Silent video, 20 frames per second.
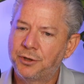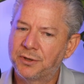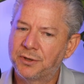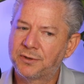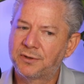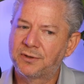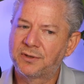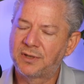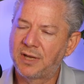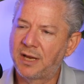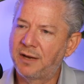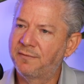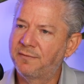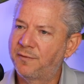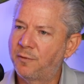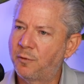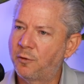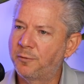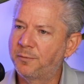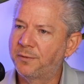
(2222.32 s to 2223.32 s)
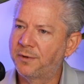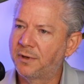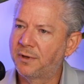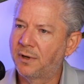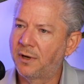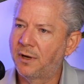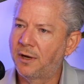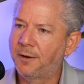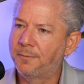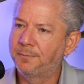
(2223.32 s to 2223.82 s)
just stay informed.
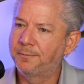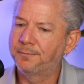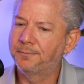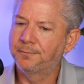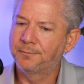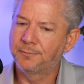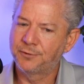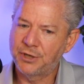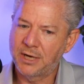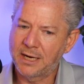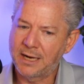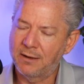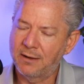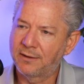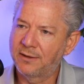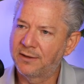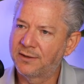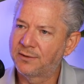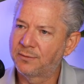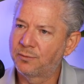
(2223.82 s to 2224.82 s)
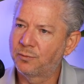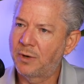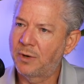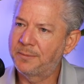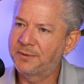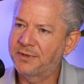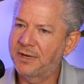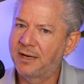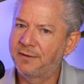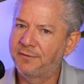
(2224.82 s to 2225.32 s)
Check out this
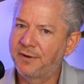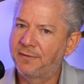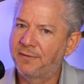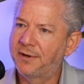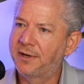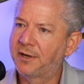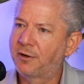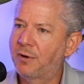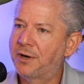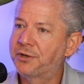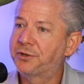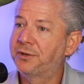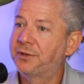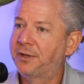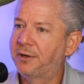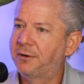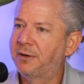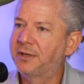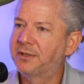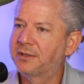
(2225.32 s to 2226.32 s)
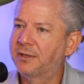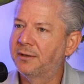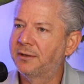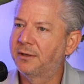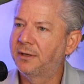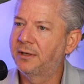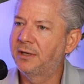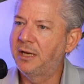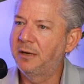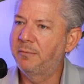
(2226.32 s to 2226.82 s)
website if you have any question. There is
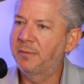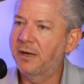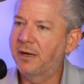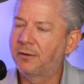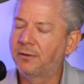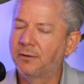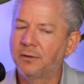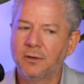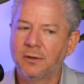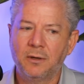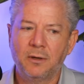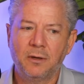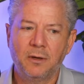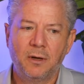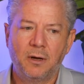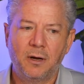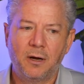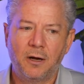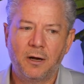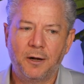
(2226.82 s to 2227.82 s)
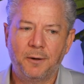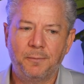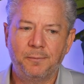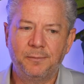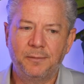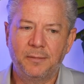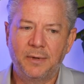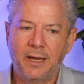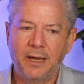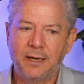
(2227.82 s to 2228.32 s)
an email.
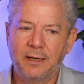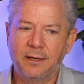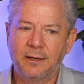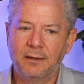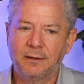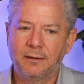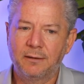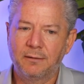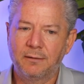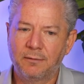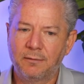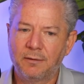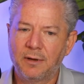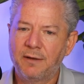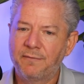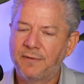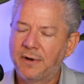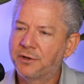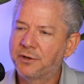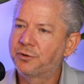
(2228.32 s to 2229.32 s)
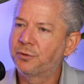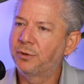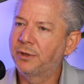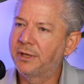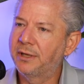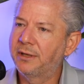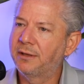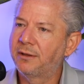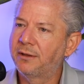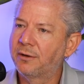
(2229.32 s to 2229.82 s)
And
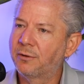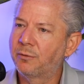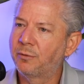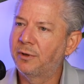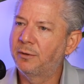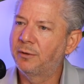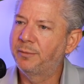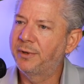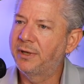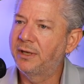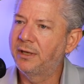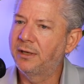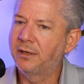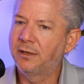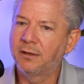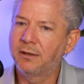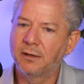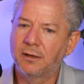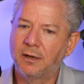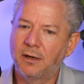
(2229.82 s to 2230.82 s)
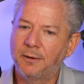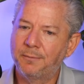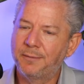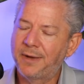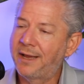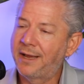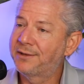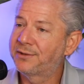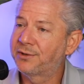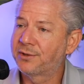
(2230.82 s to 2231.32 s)
eventually there will be
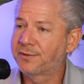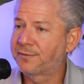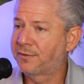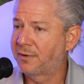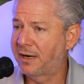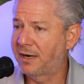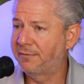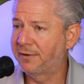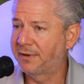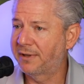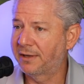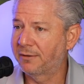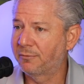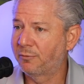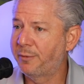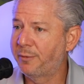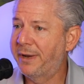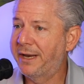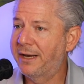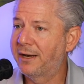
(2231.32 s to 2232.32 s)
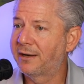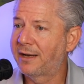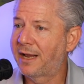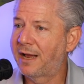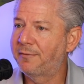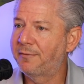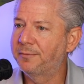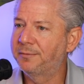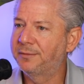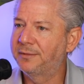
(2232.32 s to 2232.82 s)
answers for everything. We may
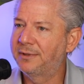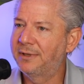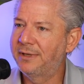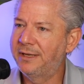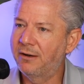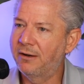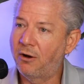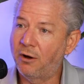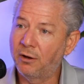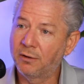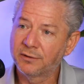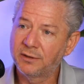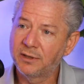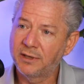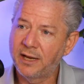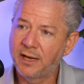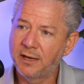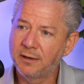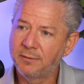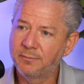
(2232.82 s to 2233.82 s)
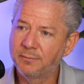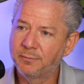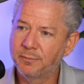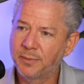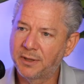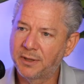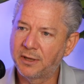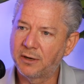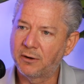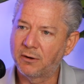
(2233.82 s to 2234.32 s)
not have them all today,
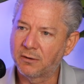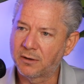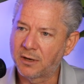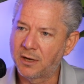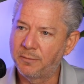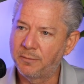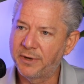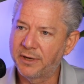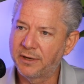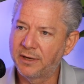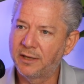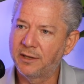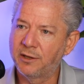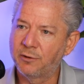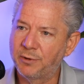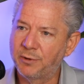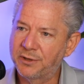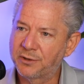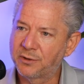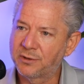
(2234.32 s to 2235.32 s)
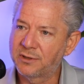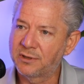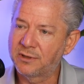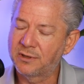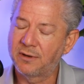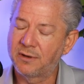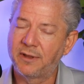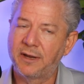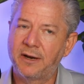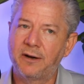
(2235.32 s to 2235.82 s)
but they're all coming, and the
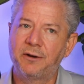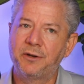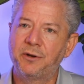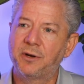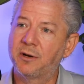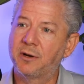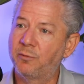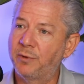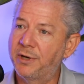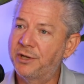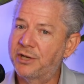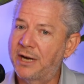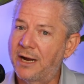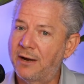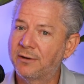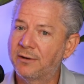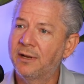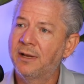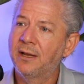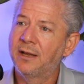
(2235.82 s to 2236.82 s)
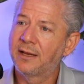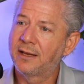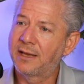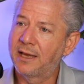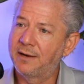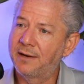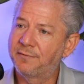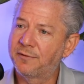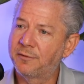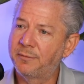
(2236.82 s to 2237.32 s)
resources are there, and you can reach out,
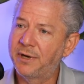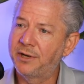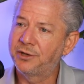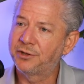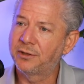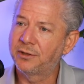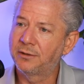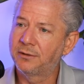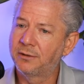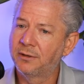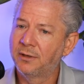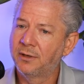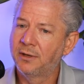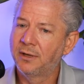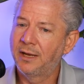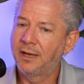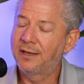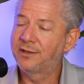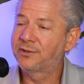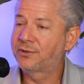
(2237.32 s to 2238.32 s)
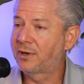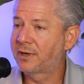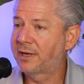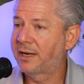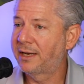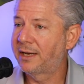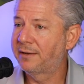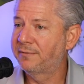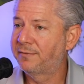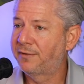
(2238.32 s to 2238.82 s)
get information, and
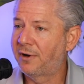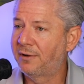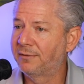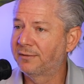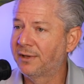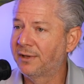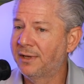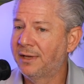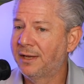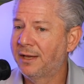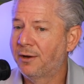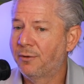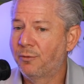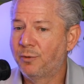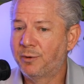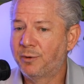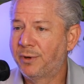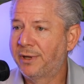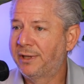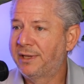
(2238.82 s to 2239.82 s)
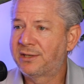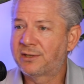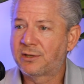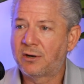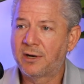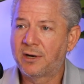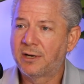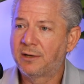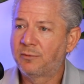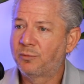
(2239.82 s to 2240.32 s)
start getting involved. We really
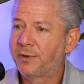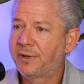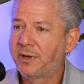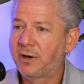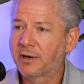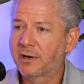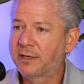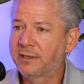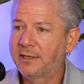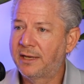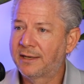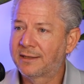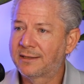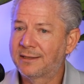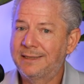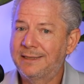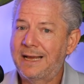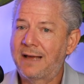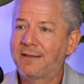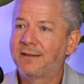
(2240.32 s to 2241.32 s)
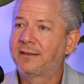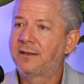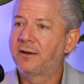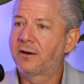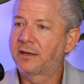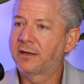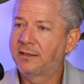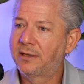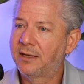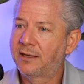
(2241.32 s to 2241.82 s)
started with the architects. Now that
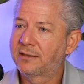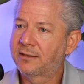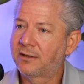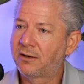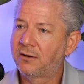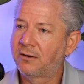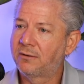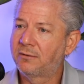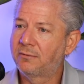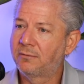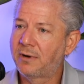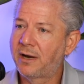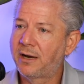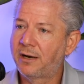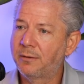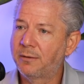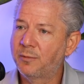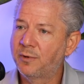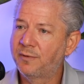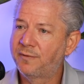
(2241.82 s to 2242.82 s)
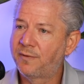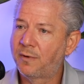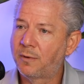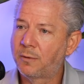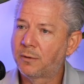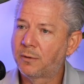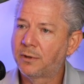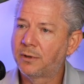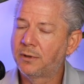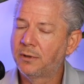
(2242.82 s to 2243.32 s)
the architects are ready to move
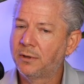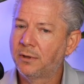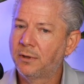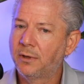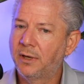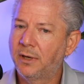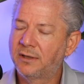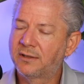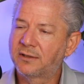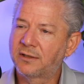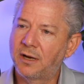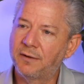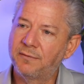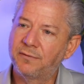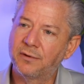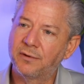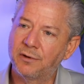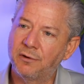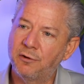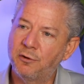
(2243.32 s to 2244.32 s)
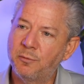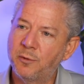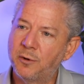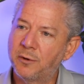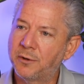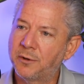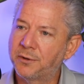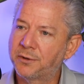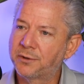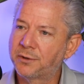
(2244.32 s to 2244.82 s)
forward, it's time for the
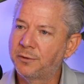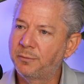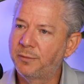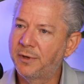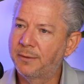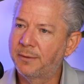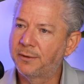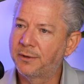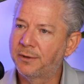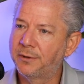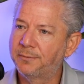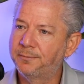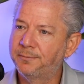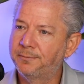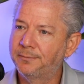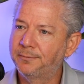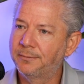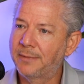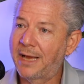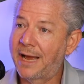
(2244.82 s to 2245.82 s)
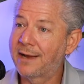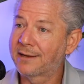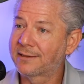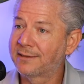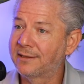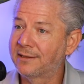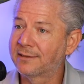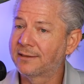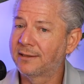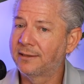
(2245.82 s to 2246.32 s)
homeowners to be able to
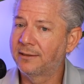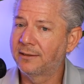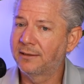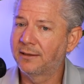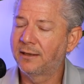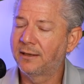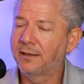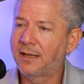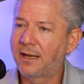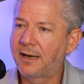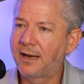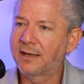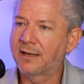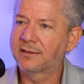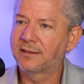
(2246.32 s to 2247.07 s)
access, and that